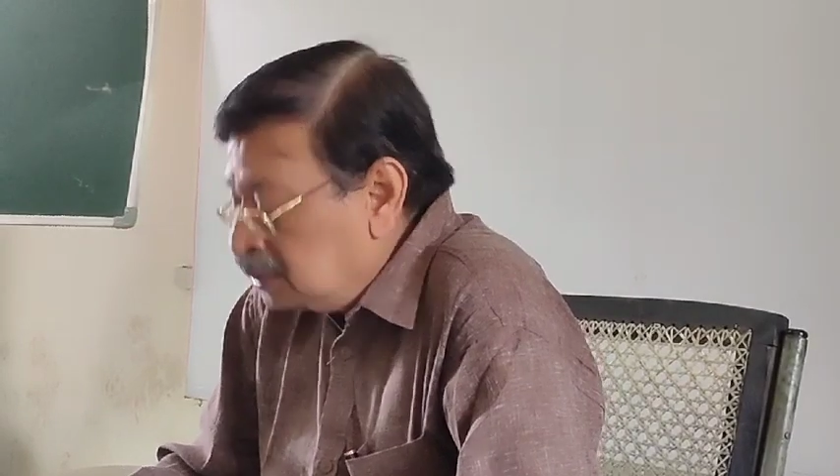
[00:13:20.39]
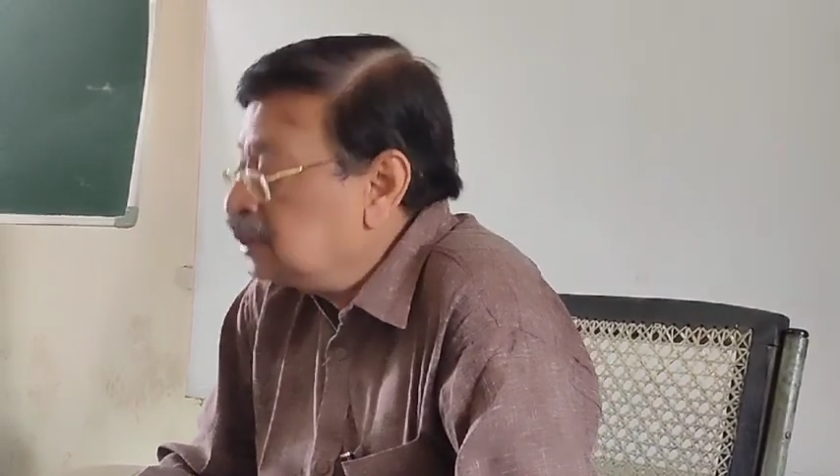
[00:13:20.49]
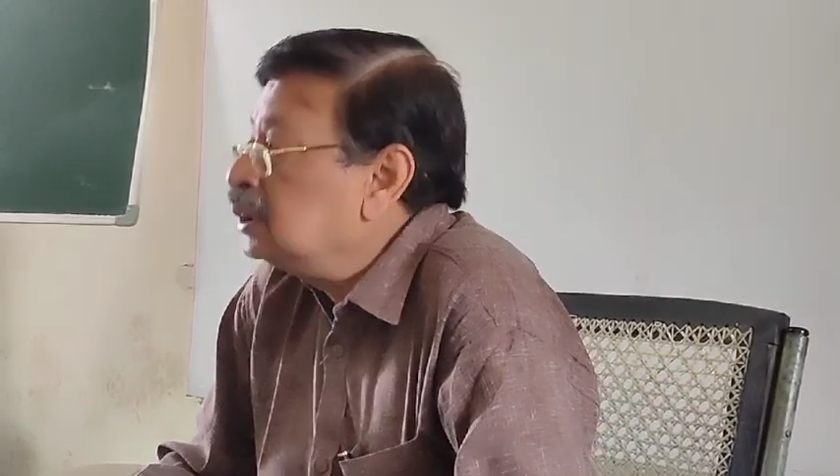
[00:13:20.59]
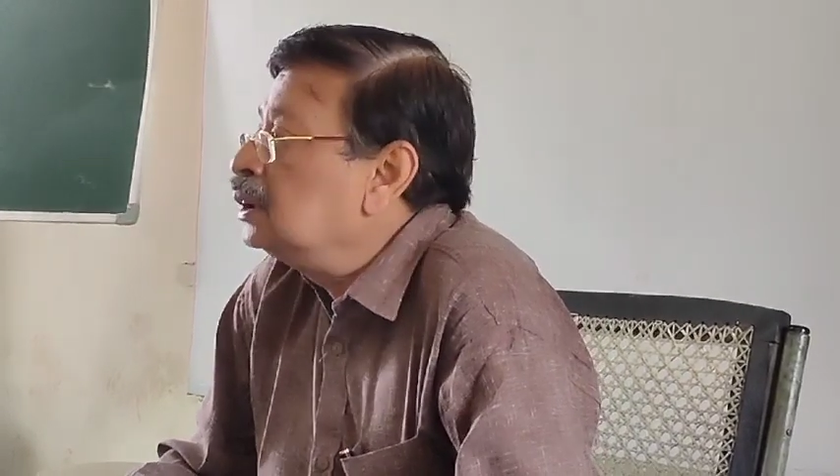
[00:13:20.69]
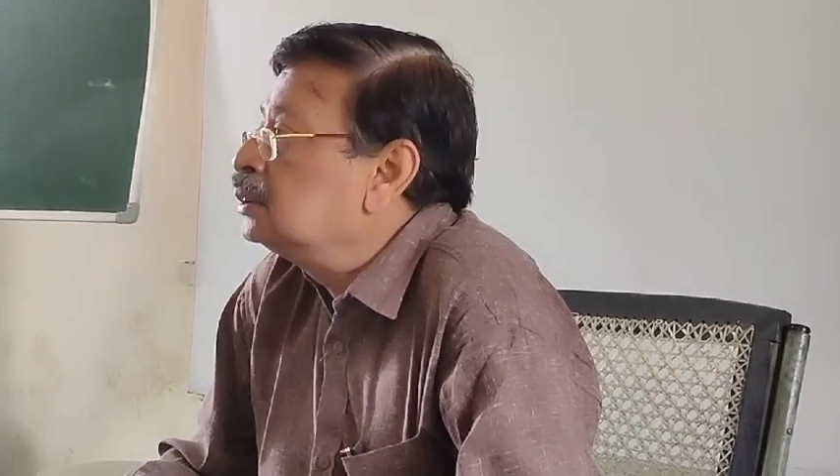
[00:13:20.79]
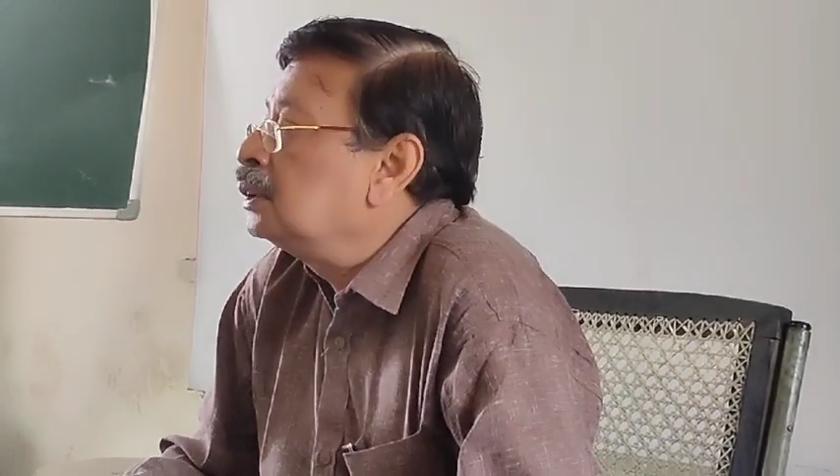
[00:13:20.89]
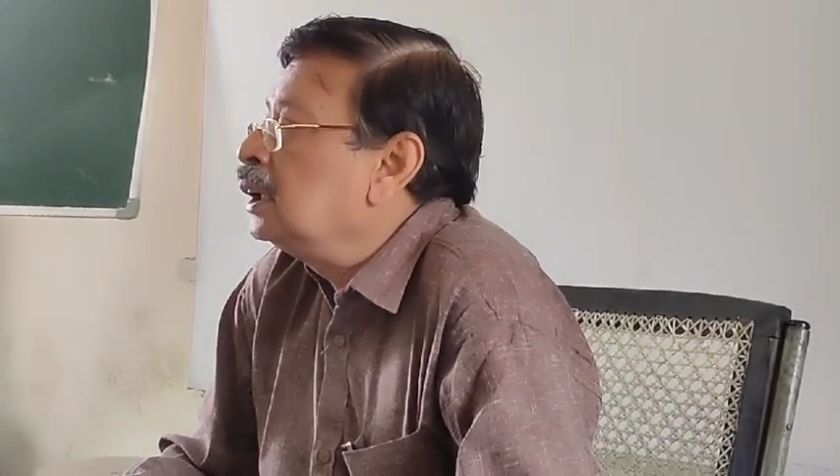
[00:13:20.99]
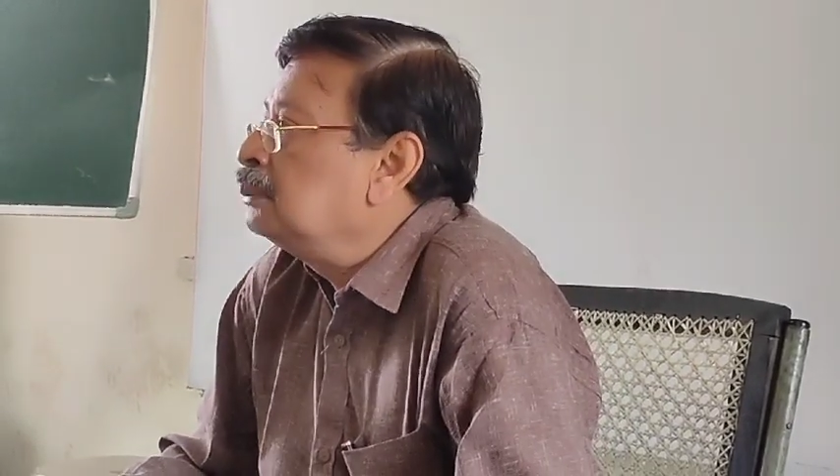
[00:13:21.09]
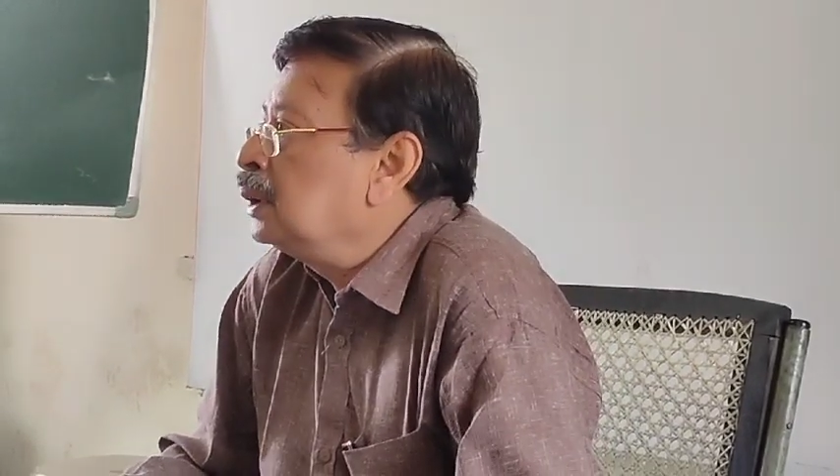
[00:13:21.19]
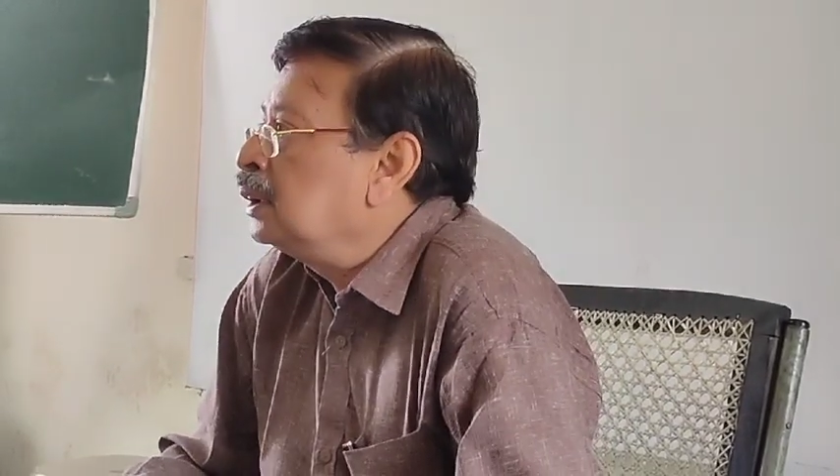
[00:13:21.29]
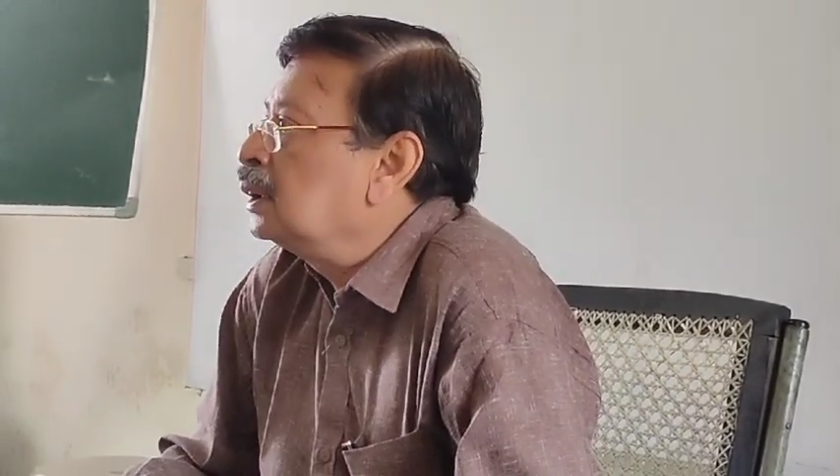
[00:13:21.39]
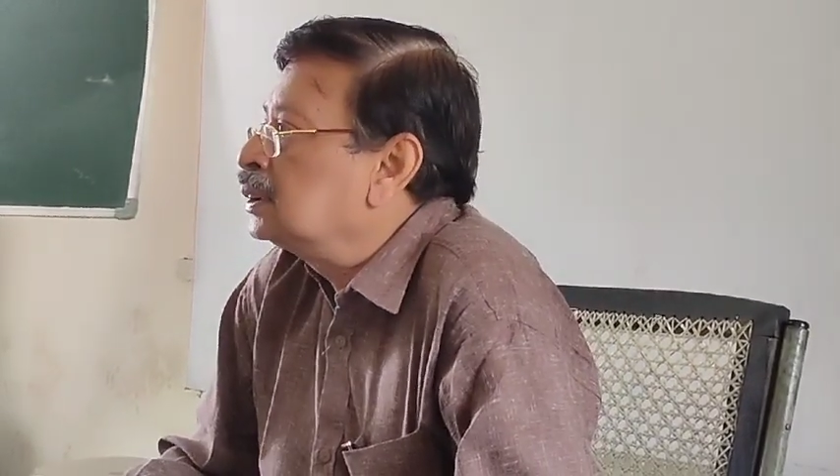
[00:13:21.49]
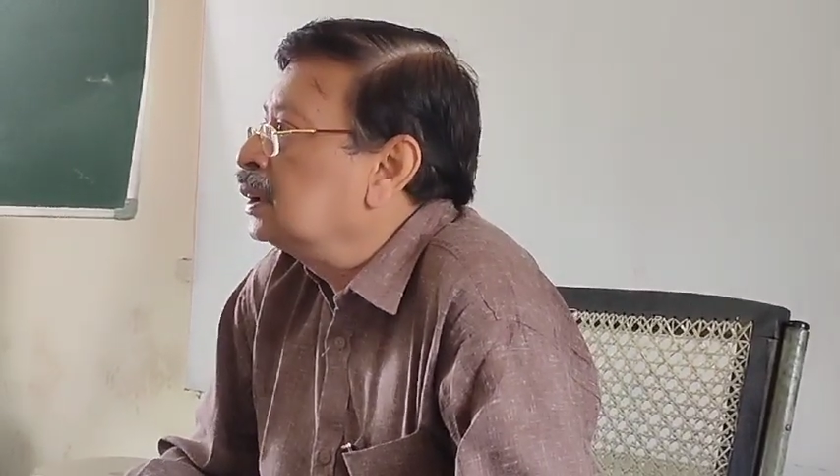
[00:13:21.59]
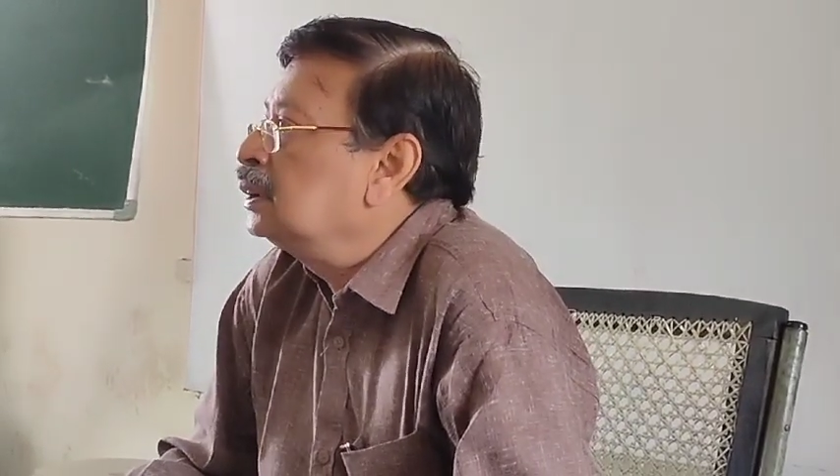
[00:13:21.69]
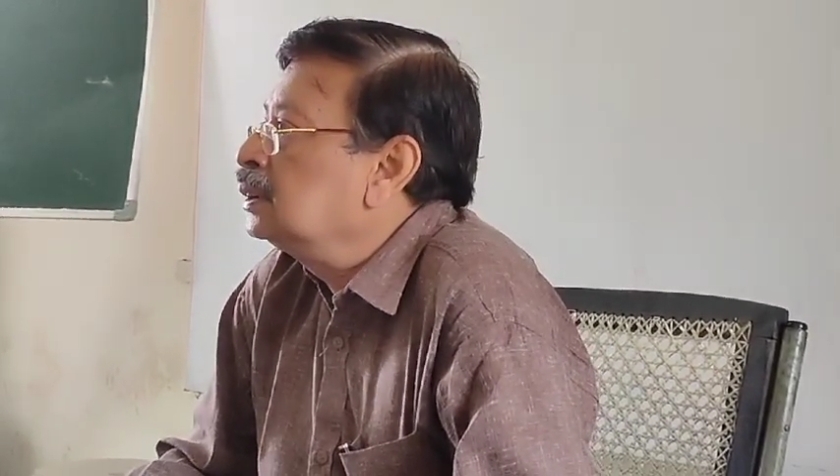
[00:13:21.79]
use the sodium
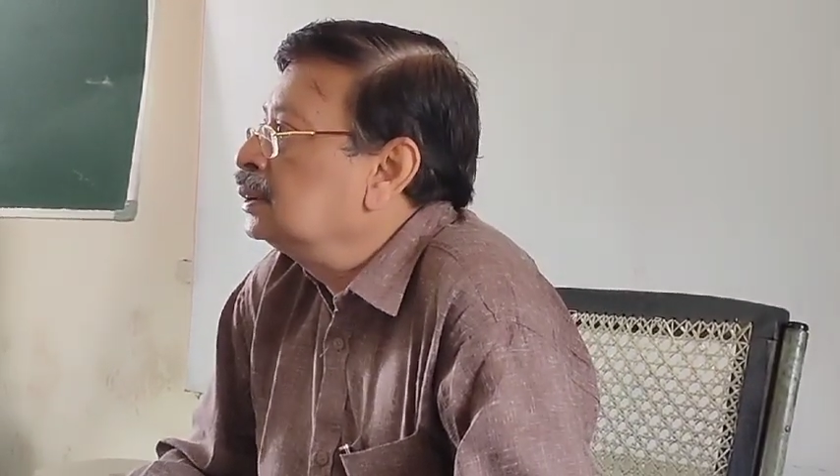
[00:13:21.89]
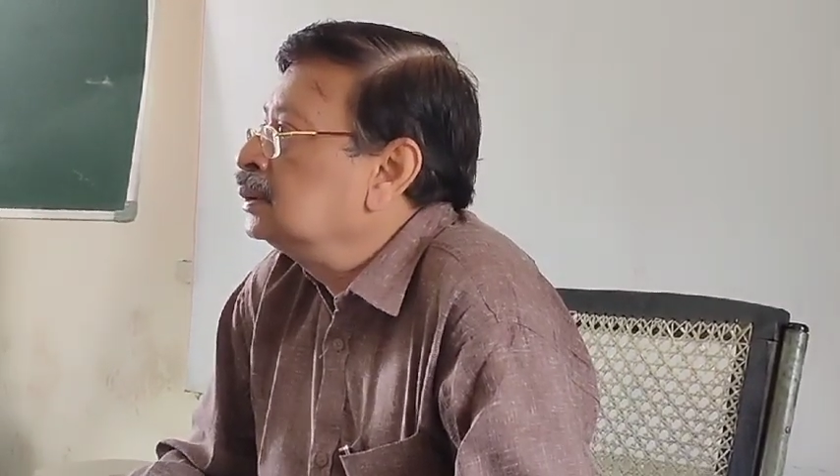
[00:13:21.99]
hydroxide.